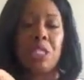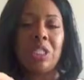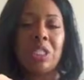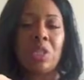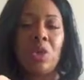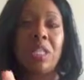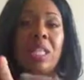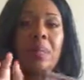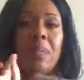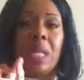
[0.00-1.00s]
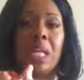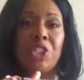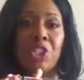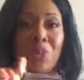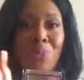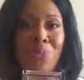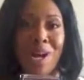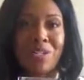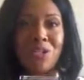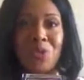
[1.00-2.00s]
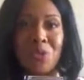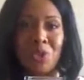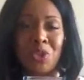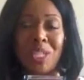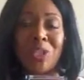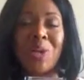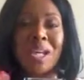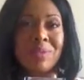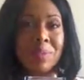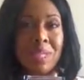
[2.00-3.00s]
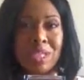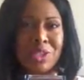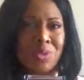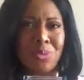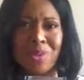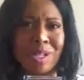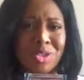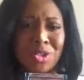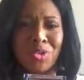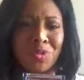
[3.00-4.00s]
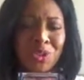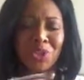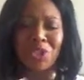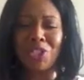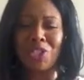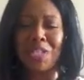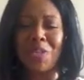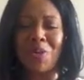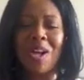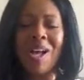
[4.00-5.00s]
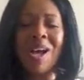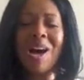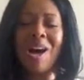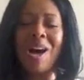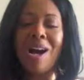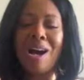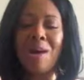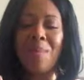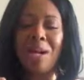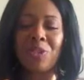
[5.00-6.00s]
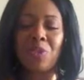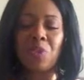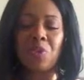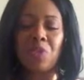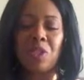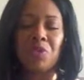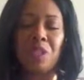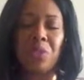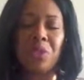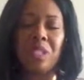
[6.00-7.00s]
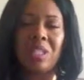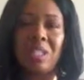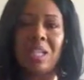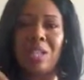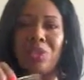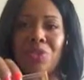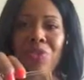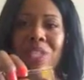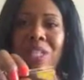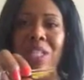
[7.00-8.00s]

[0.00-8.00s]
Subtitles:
This is called their Blush Bronzer Fusion. I don't have a blush bronzer fusion, so I thought it was really pretty. Look at the colors.